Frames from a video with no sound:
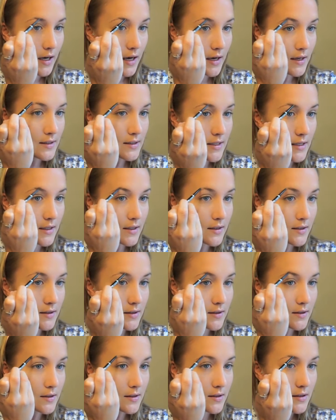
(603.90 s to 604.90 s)

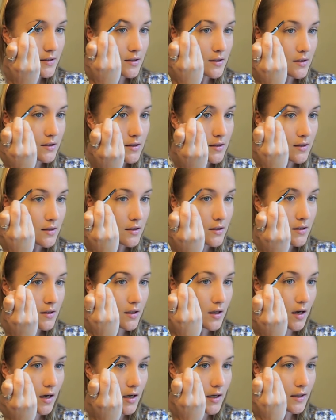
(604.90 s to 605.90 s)
cousins,
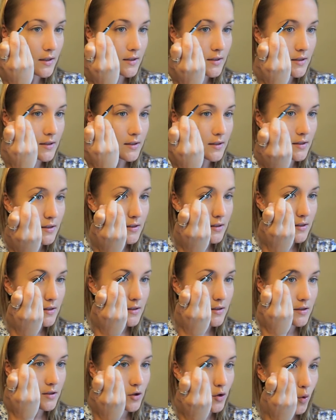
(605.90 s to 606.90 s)
not
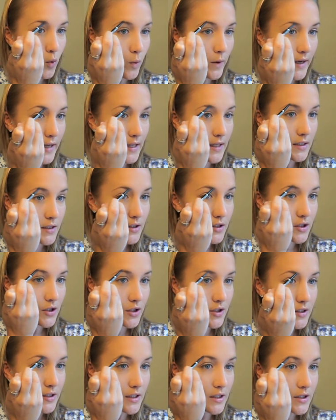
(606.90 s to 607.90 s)
twins
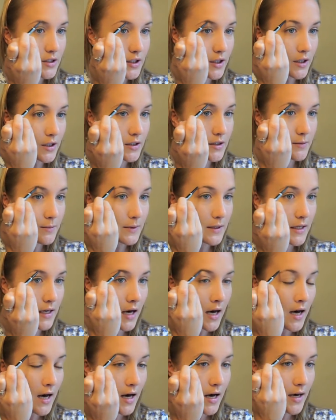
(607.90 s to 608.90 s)
or sisters,
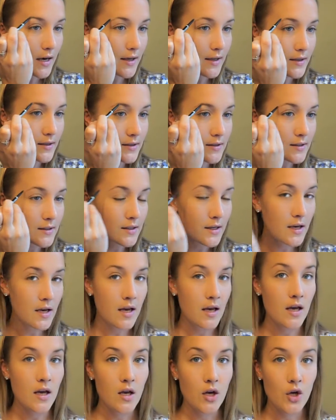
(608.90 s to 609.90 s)
because
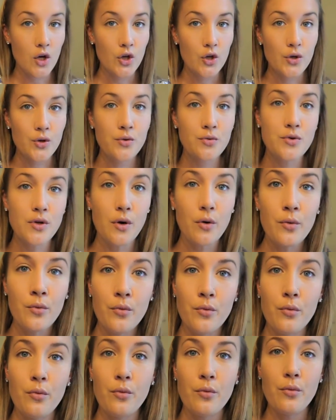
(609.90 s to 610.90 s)
you
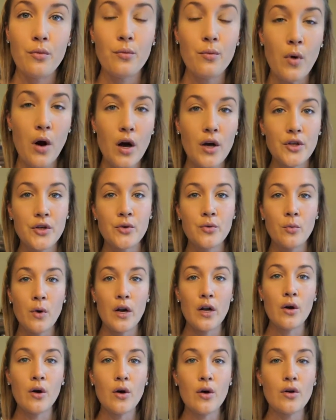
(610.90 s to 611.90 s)
want
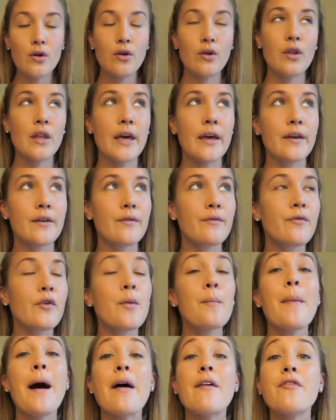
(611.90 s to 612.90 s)
to, like,
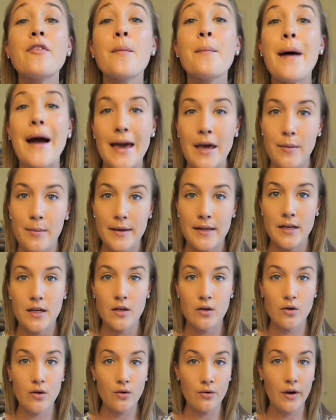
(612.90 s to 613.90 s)
from my
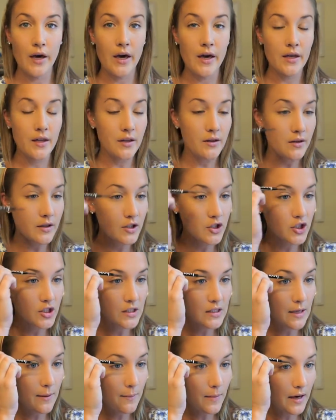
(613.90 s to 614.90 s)
opinion, okay, let's
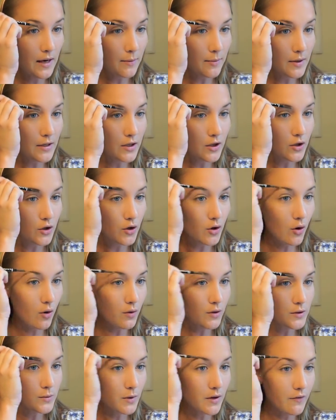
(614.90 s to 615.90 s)
just say my opinion, you
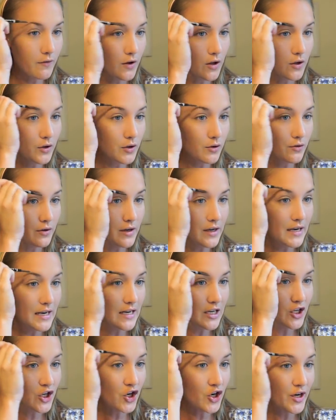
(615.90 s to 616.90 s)
always want to follow
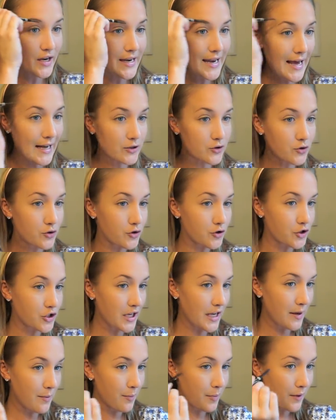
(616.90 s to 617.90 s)
your natural
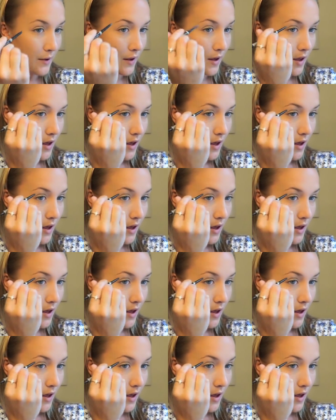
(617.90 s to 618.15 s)
shape.